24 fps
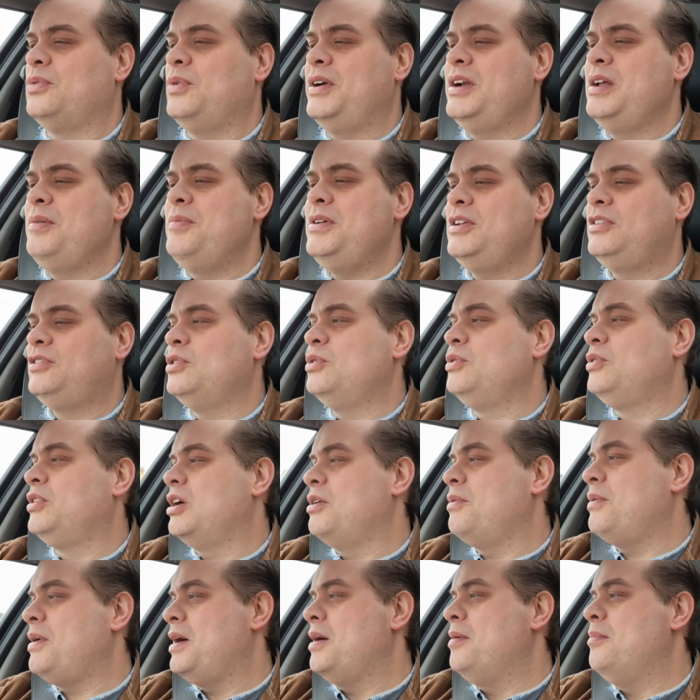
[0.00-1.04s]
Why don't we just all
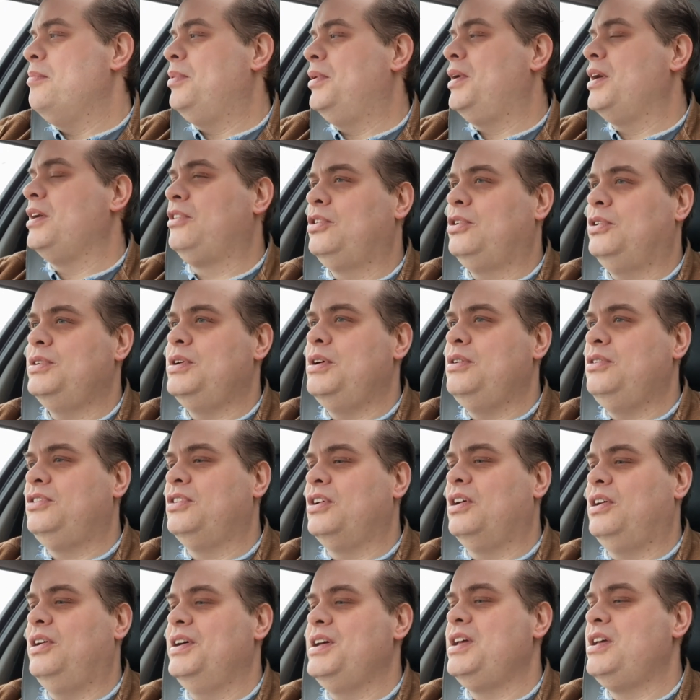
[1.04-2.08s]
go out and buy
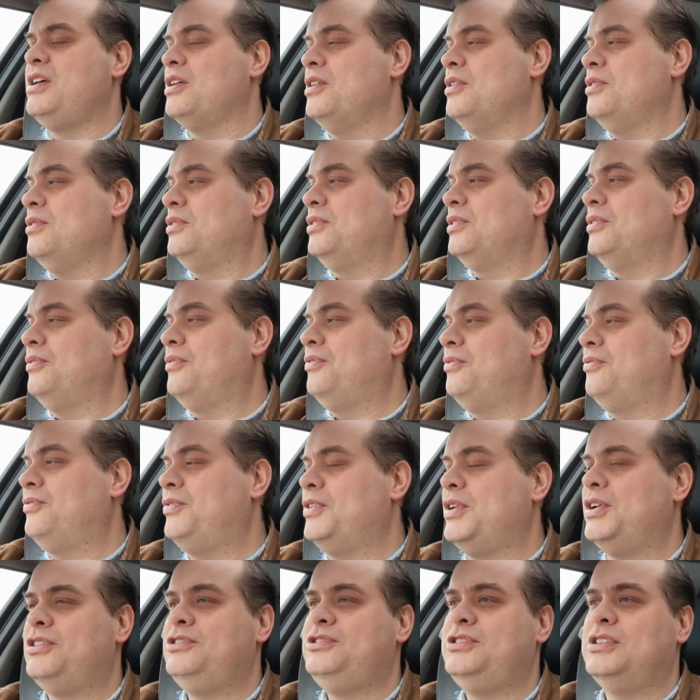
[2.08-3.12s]
Toyota Aygos and
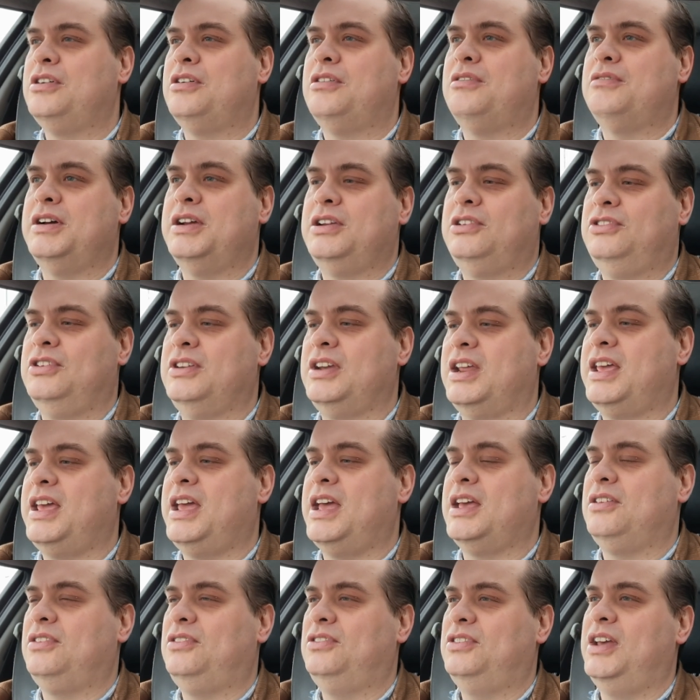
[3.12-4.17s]
first generation
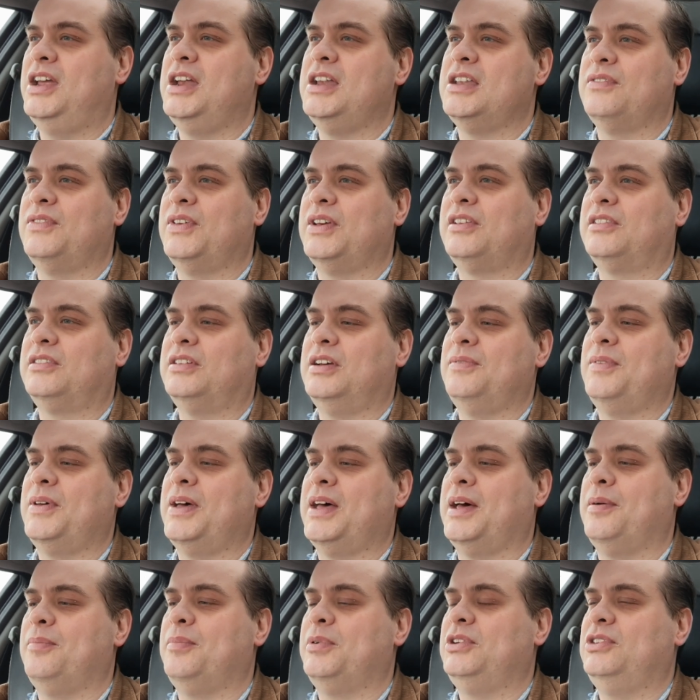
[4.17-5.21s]
Kia Ceed and things like
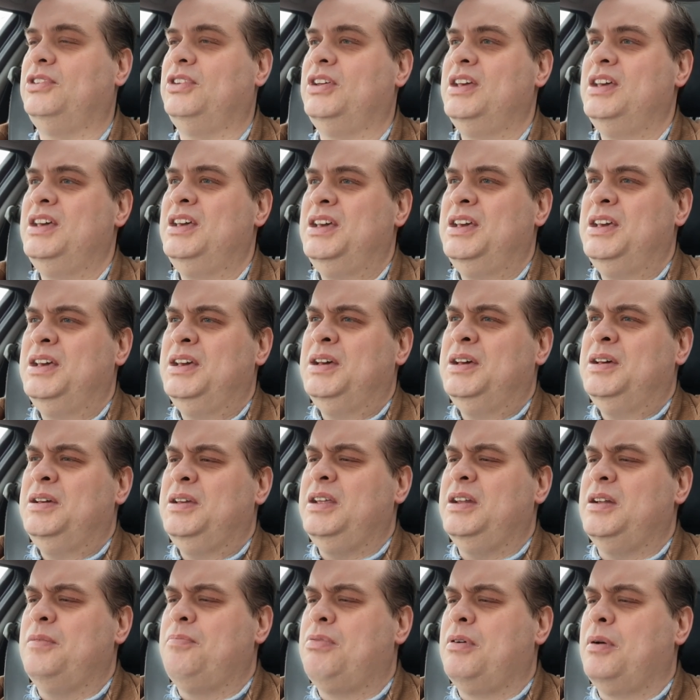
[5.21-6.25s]
that, which
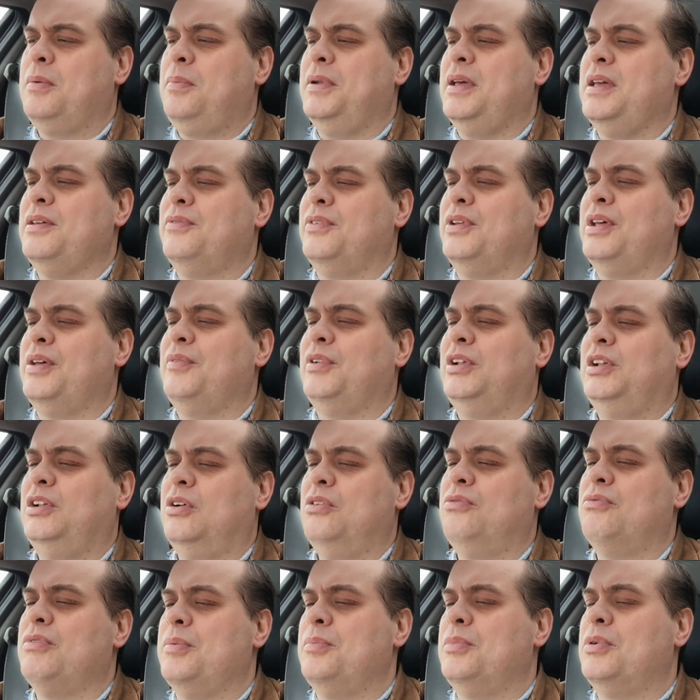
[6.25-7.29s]
you know, probably in the,
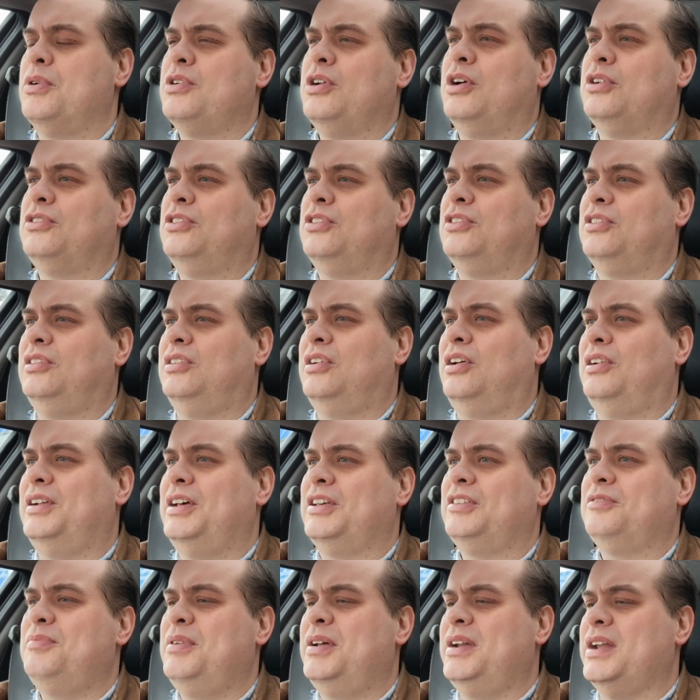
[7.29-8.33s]
long run will cost us a lot
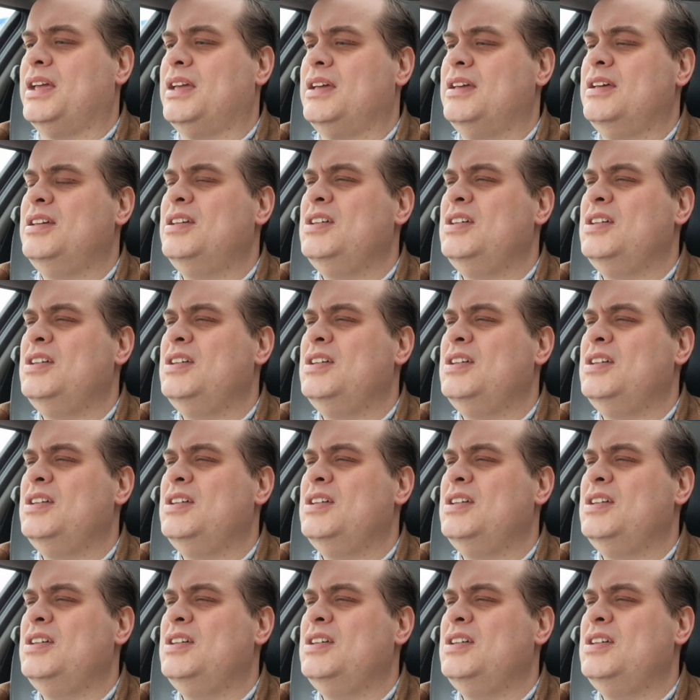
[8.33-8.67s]
less money.